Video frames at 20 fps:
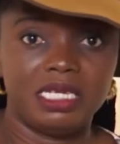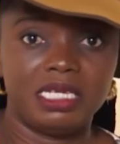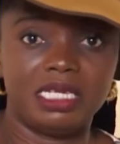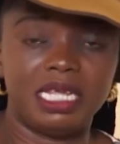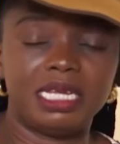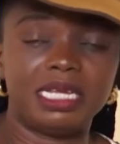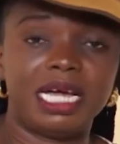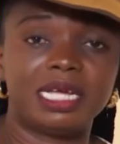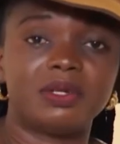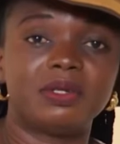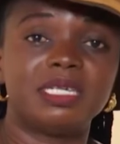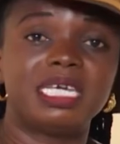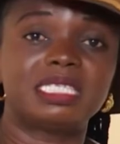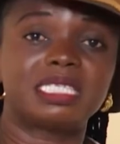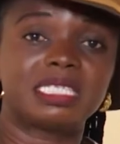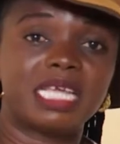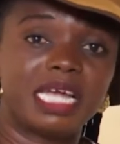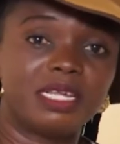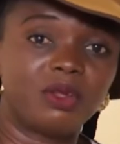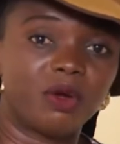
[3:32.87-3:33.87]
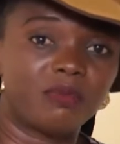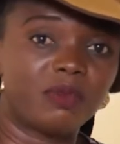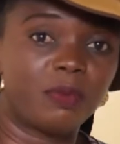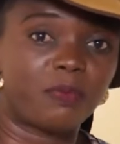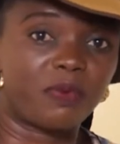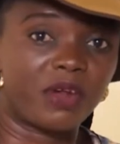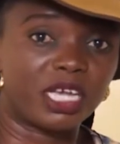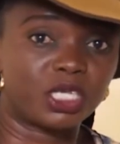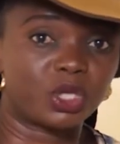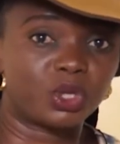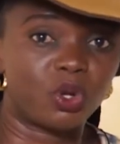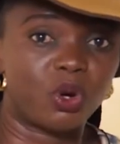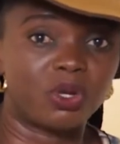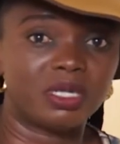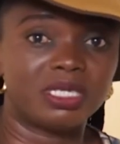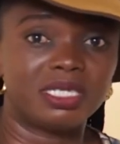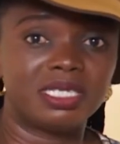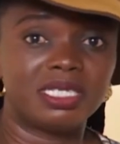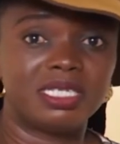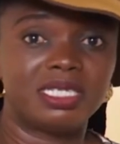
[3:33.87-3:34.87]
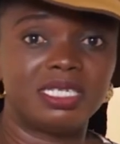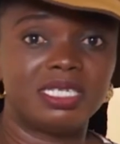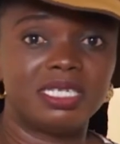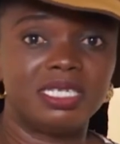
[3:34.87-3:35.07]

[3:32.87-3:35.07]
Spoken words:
Then another sign of depression